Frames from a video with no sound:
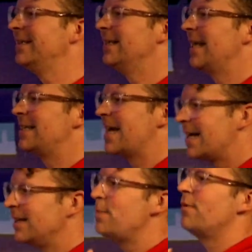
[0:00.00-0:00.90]
Like, take a
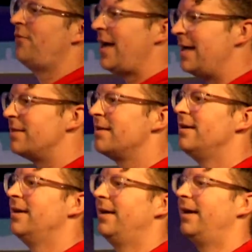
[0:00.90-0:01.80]
leap of faith.
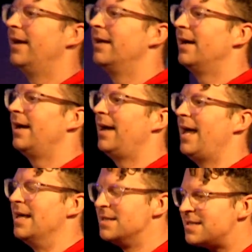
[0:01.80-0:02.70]
And
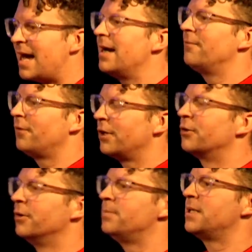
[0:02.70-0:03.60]
sign up for a
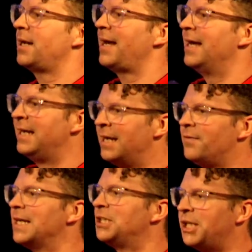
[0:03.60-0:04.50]
group today and give
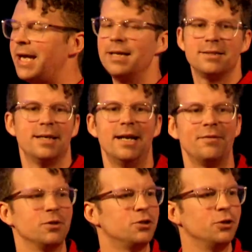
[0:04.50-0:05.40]
it a chance. And
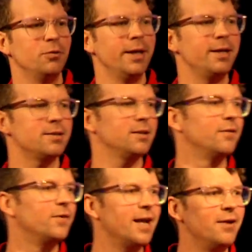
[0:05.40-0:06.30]
after 2 weeks,
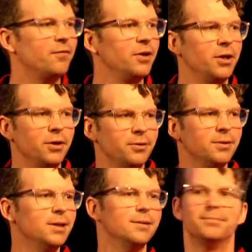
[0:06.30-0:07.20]
if it ain't for you,
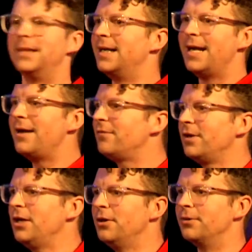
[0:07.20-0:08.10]
then it ain't for
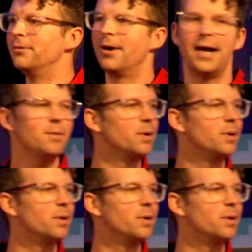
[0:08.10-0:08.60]
you, right?